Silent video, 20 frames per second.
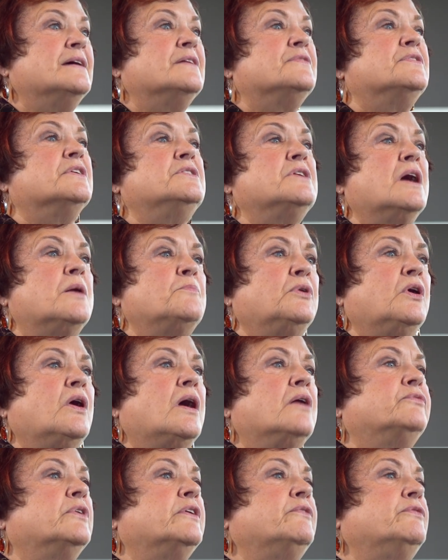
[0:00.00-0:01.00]
The number
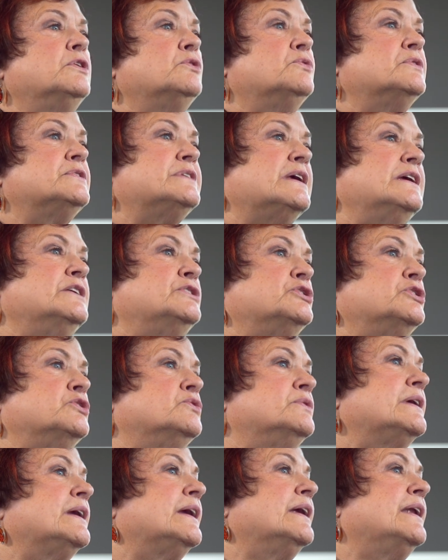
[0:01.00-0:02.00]
of reviewers each
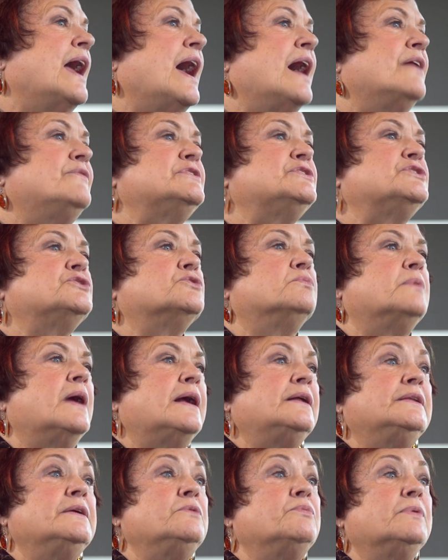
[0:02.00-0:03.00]
unit can have is
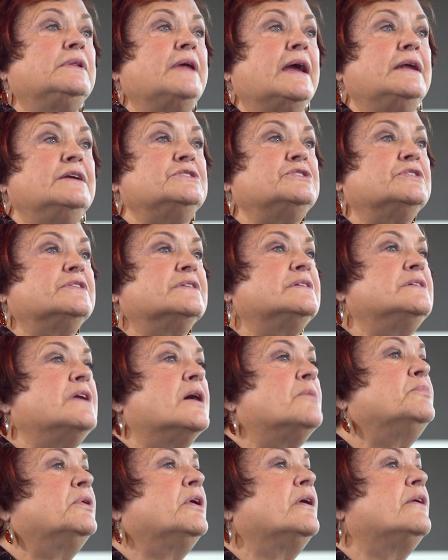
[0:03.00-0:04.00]
directly related to the
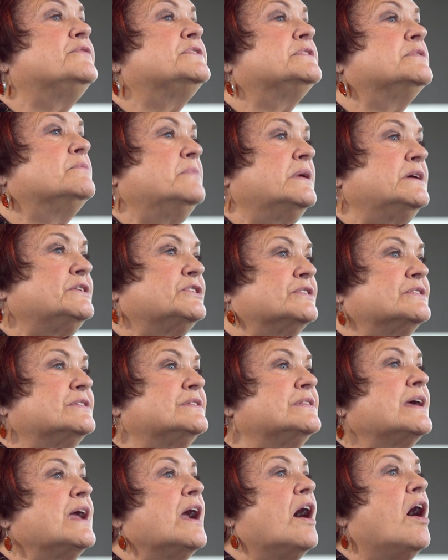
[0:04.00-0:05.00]
number of
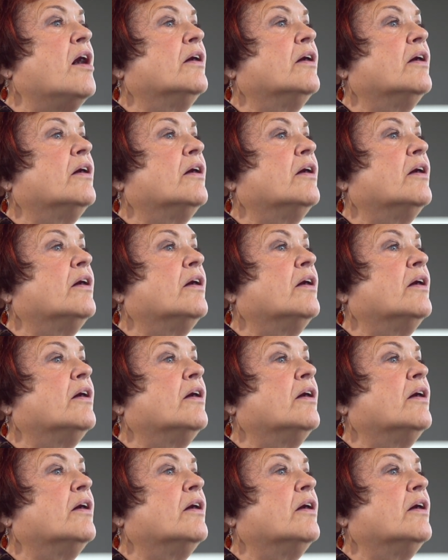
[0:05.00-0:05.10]
submissions they